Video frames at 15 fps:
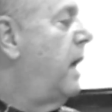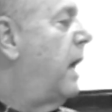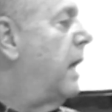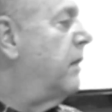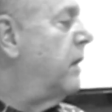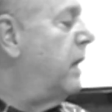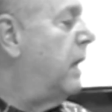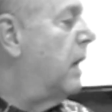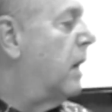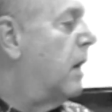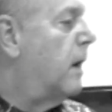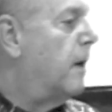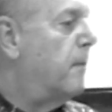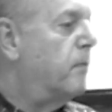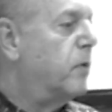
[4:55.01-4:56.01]
And the,
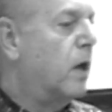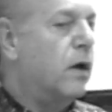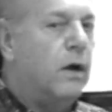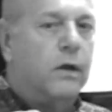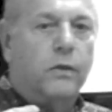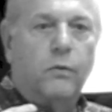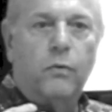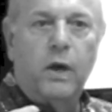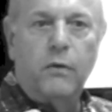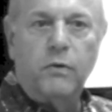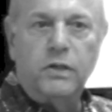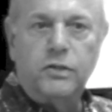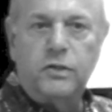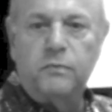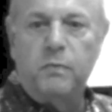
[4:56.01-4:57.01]
the way
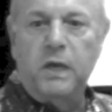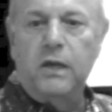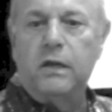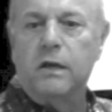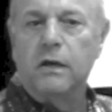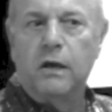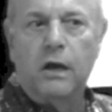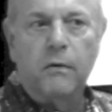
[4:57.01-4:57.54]
we speak